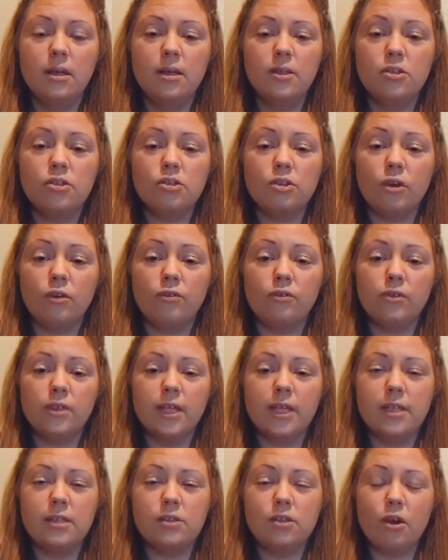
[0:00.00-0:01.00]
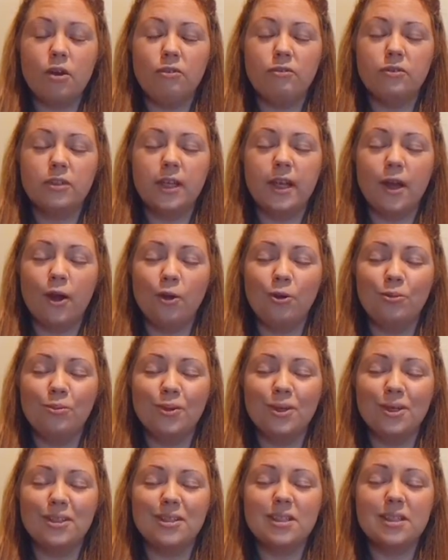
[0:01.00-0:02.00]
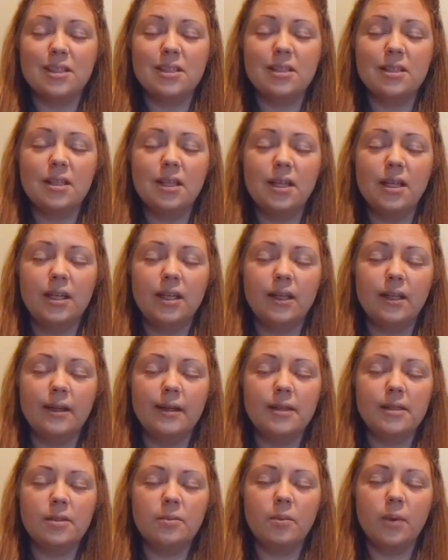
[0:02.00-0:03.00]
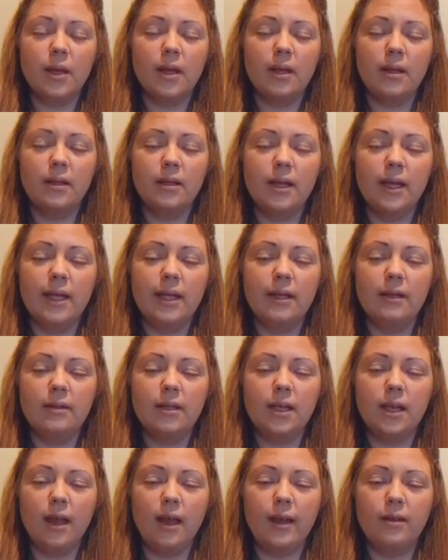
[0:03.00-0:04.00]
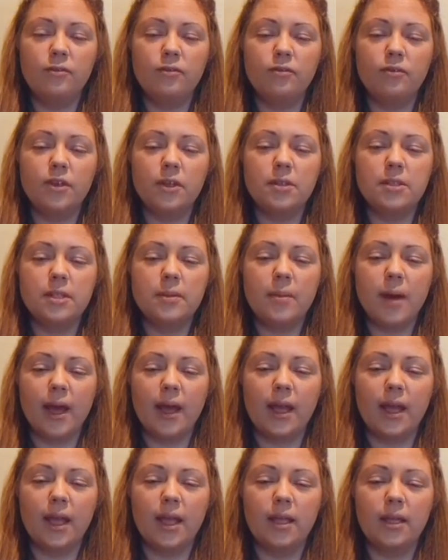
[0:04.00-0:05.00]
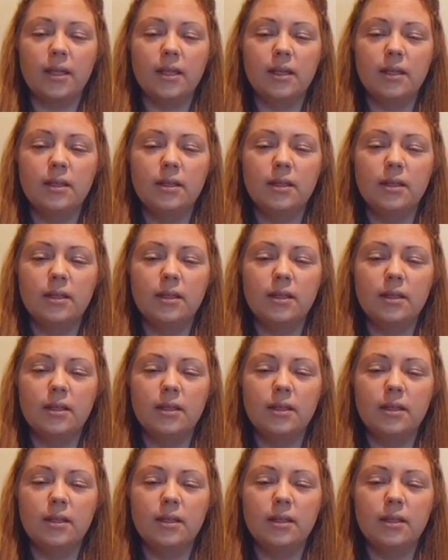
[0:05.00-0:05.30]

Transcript: softly open, just the littlest bit, letting the light filter back in.